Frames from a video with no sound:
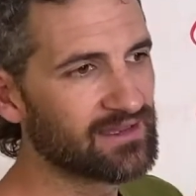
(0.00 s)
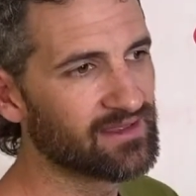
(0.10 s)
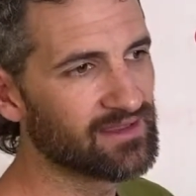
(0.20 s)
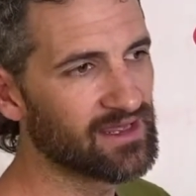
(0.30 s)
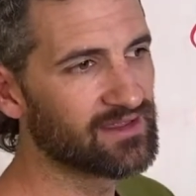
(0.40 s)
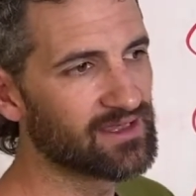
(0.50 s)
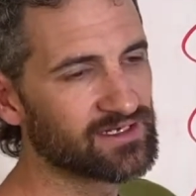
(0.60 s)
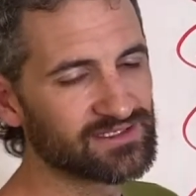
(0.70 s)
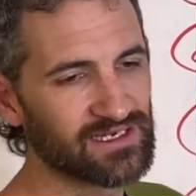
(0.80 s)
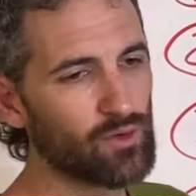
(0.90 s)
they
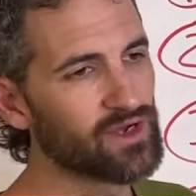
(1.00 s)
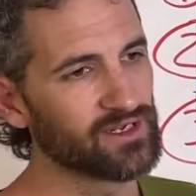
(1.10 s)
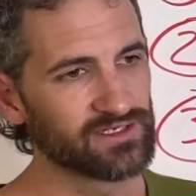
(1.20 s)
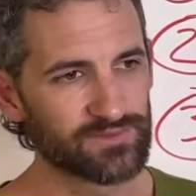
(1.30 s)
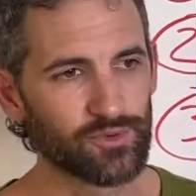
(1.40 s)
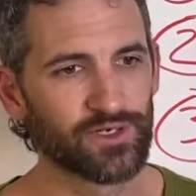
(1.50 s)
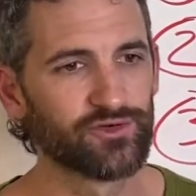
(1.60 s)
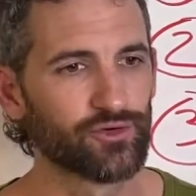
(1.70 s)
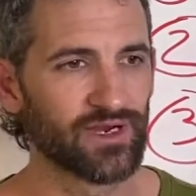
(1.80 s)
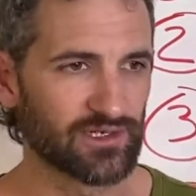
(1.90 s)
understand, well, you're just a pretty
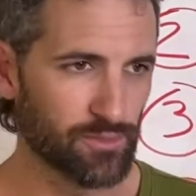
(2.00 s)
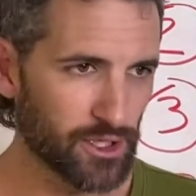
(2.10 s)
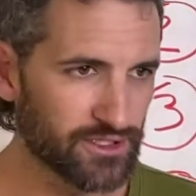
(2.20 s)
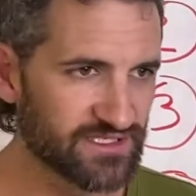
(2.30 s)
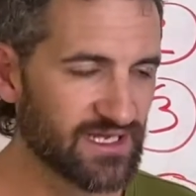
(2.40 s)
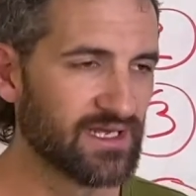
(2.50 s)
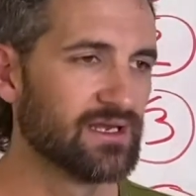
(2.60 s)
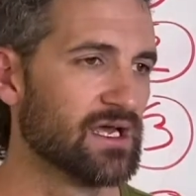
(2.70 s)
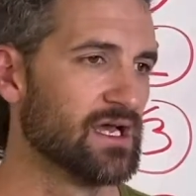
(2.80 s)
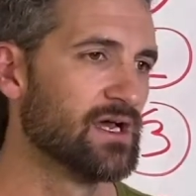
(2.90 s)
direct person,